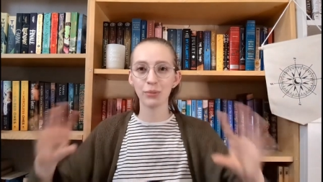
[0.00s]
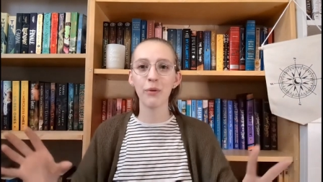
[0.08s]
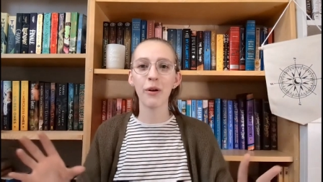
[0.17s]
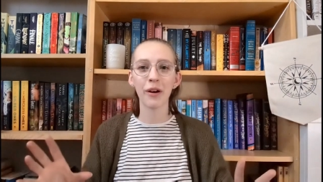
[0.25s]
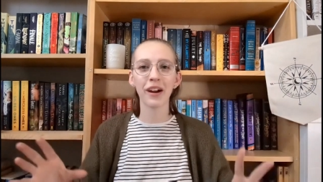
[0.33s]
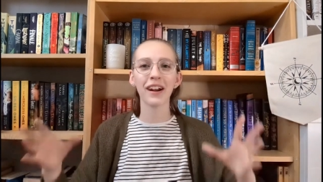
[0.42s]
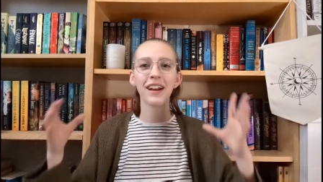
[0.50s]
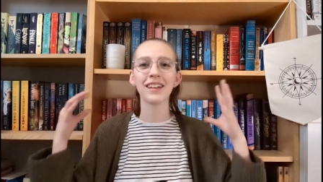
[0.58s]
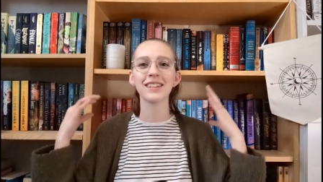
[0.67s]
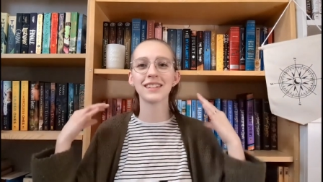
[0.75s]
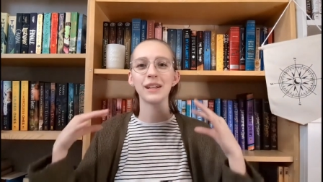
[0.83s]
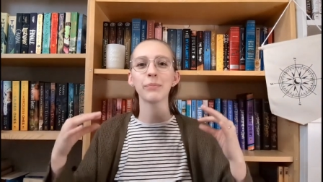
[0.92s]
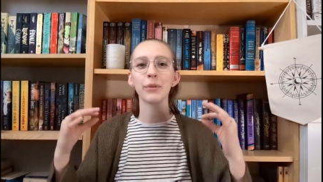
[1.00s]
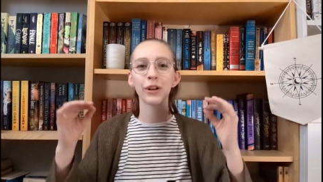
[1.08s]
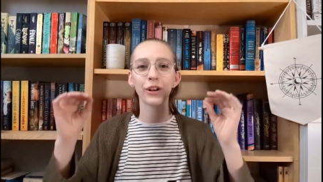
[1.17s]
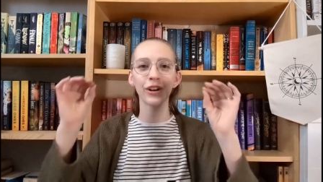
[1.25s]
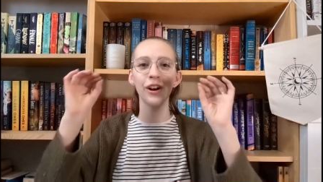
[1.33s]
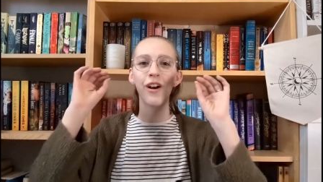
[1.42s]
more
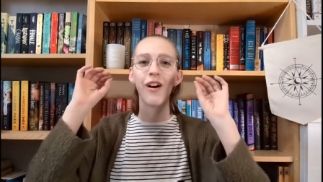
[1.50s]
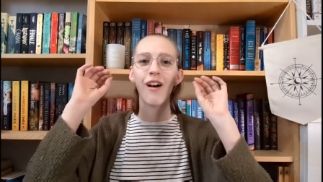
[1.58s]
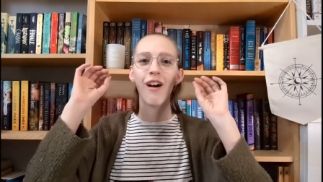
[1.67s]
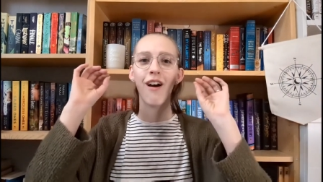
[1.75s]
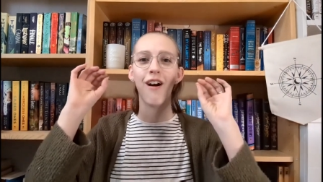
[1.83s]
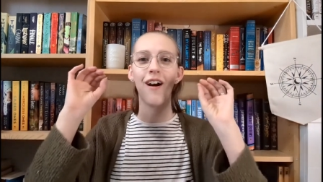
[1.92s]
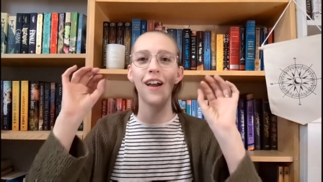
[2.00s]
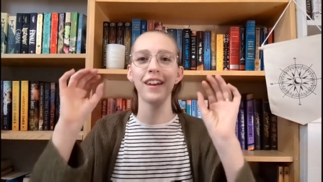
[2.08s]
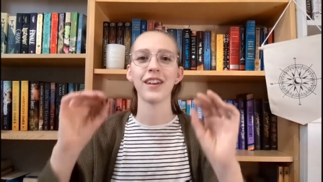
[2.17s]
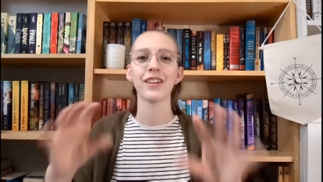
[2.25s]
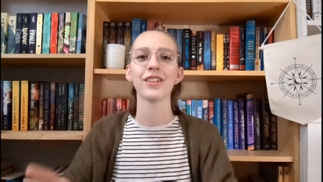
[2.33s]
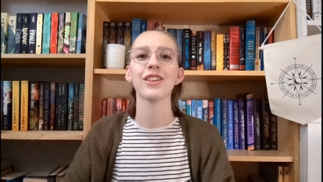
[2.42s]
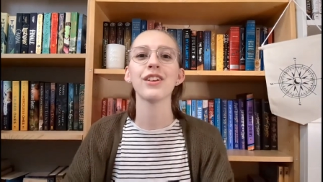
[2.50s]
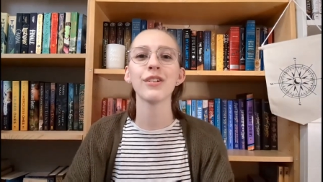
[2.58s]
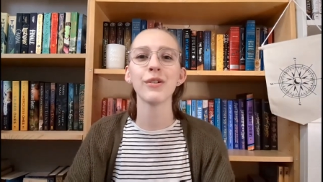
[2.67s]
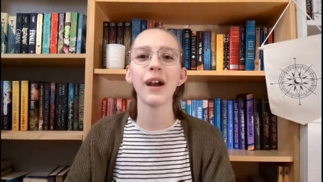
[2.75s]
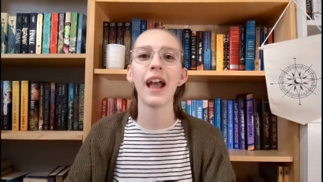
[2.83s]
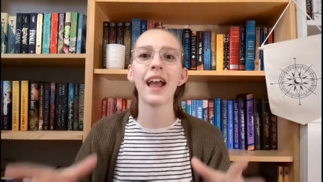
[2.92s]
simpler, on
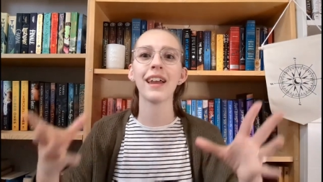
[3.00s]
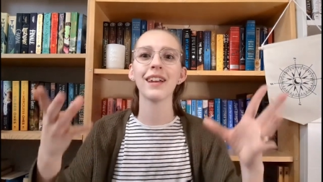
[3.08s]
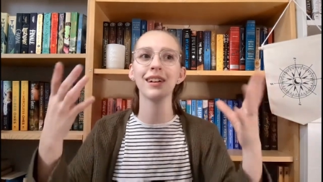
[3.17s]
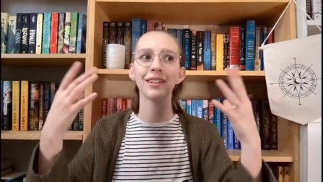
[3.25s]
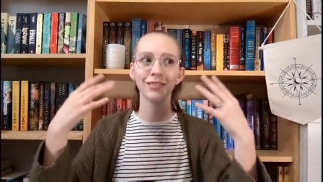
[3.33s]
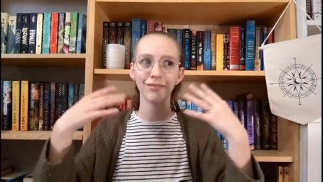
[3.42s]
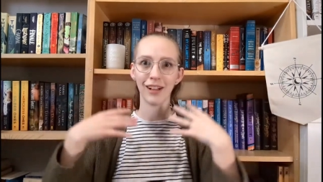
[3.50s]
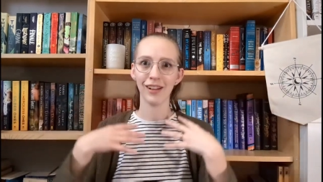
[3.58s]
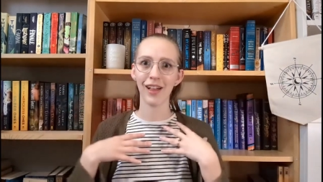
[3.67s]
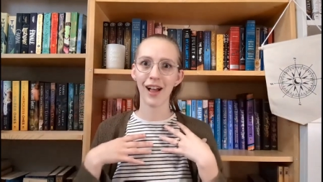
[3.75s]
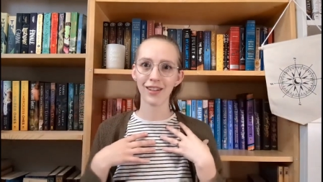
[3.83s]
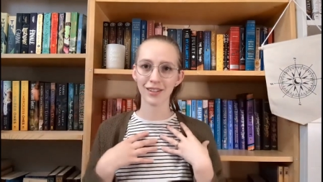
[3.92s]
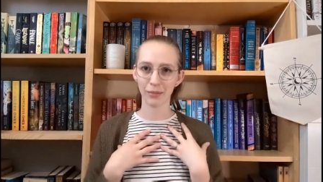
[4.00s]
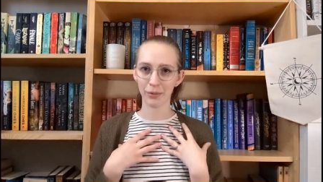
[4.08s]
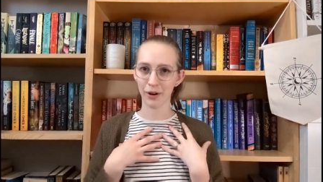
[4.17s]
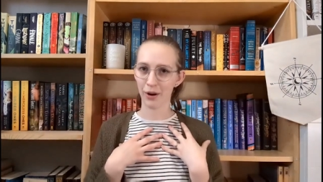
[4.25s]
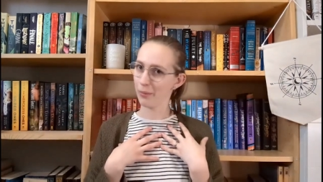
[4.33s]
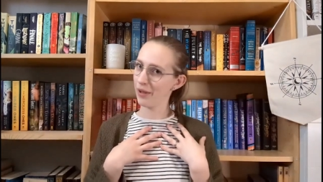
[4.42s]
you and a lot
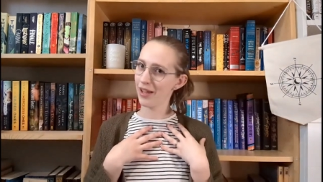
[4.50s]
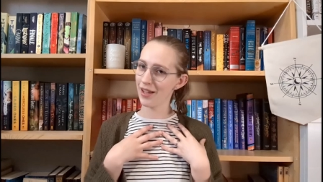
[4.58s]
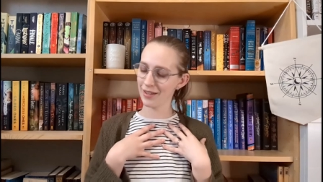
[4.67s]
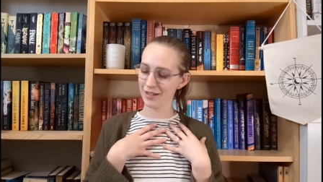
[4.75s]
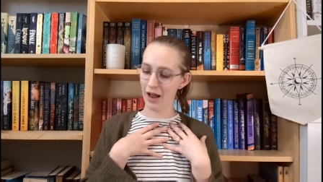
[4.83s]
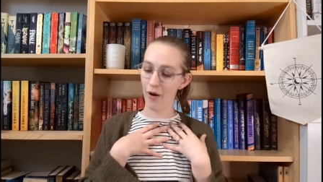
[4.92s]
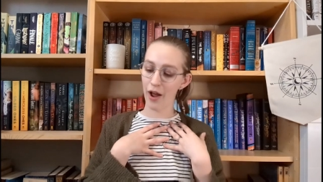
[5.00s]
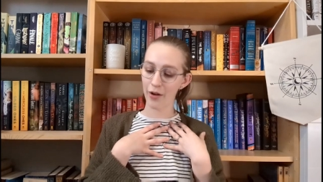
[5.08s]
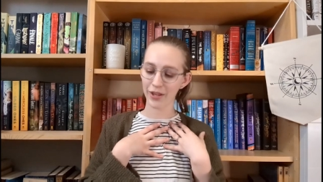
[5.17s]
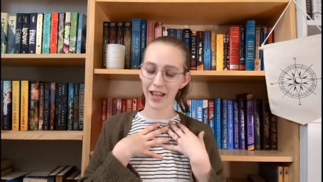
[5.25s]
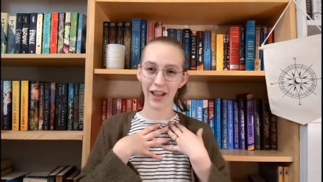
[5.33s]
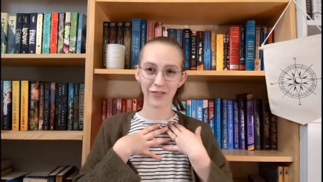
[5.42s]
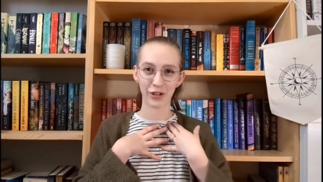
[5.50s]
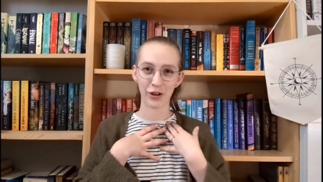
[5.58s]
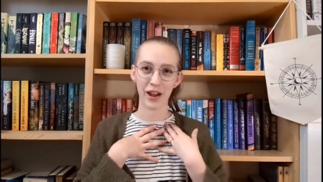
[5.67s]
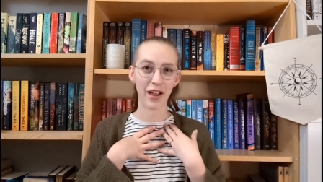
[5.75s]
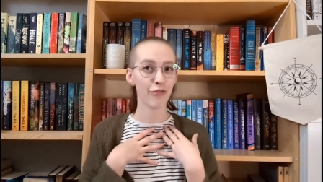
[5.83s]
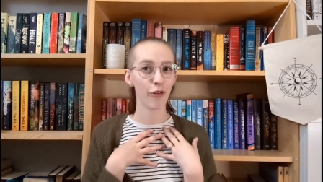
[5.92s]
simpler on me is now I only have to
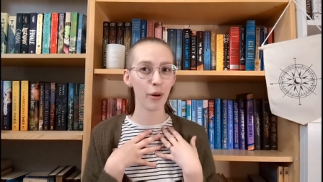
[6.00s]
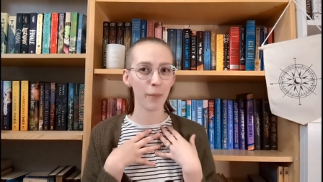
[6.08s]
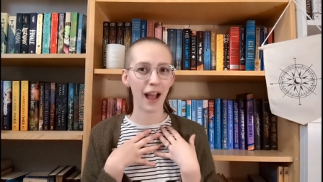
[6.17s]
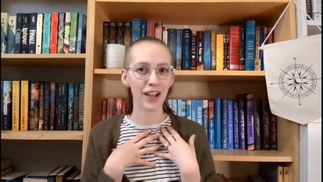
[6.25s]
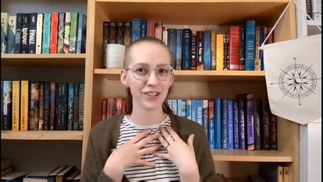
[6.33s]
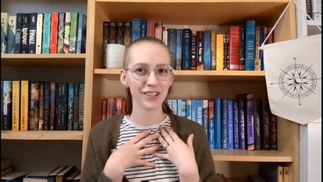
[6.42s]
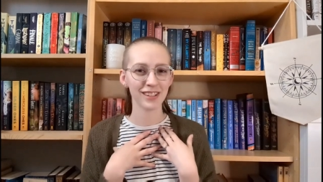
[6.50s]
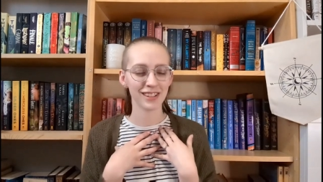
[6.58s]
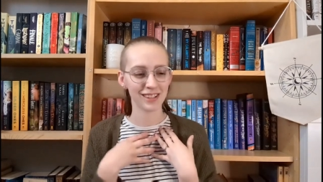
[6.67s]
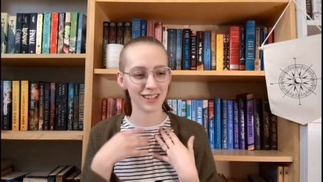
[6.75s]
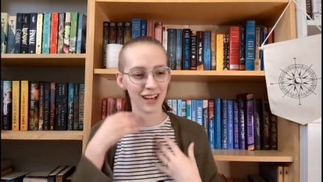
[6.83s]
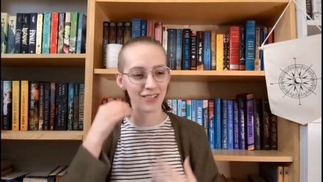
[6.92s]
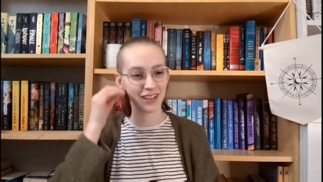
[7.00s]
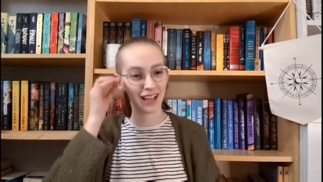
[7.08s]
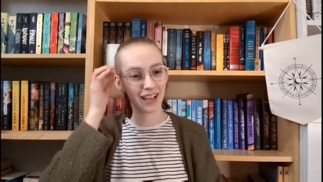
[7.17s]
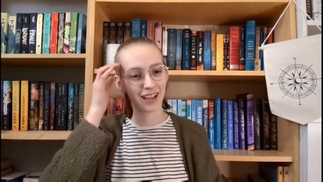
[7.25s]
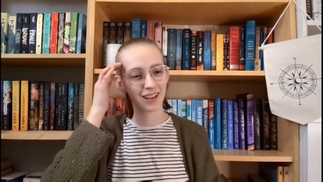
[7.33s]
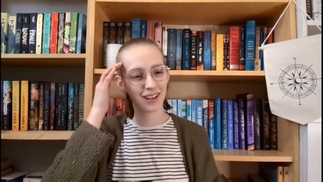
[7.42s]
create four badges instead of
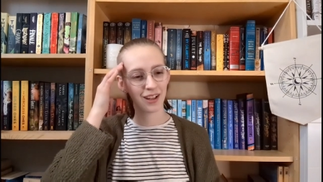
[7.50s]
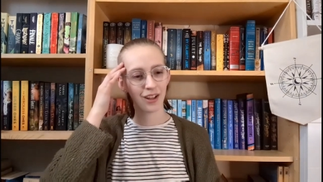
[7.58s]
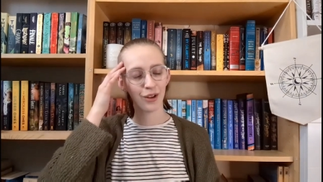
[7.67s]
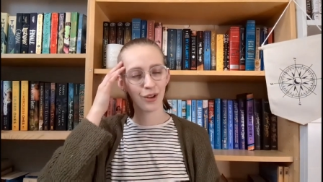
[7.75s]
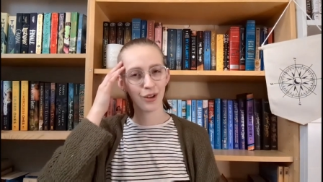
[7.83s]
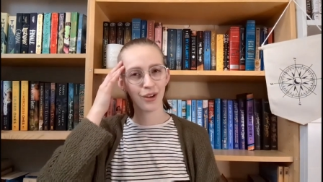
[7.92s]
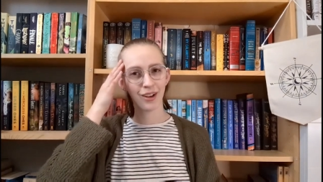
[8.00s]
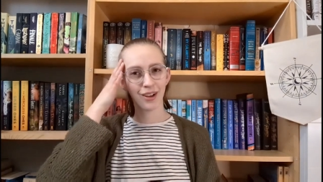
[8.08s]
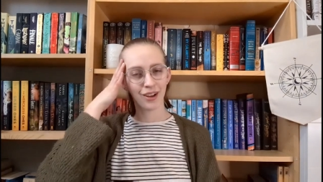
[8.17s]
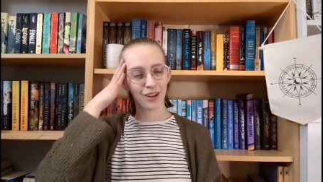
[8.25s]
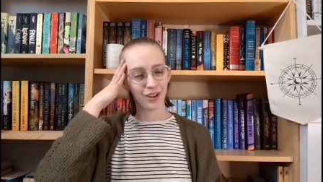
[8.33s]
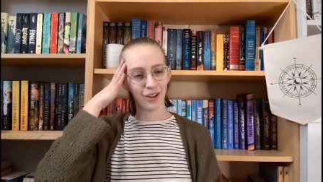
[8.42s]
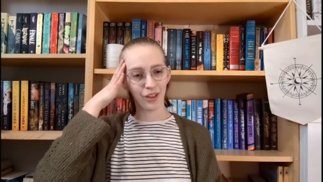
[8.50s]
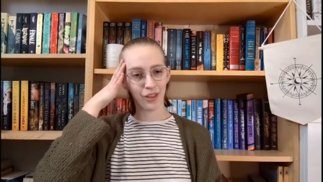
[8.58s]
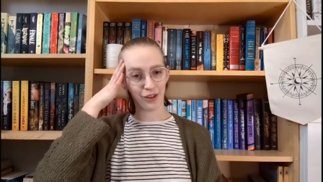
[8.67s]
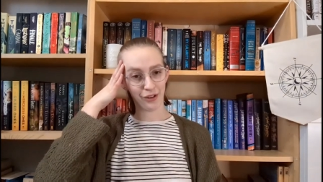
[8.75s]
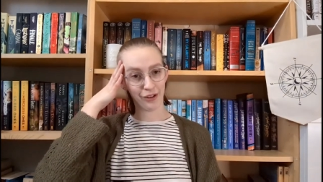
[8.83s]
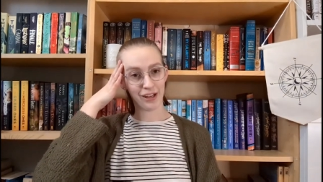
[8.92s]
like
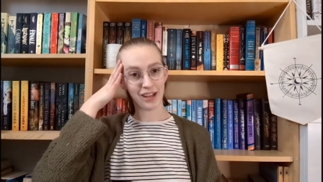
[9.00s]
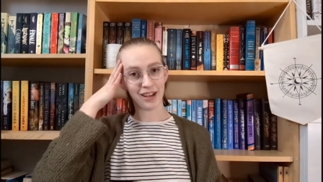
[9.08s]
30.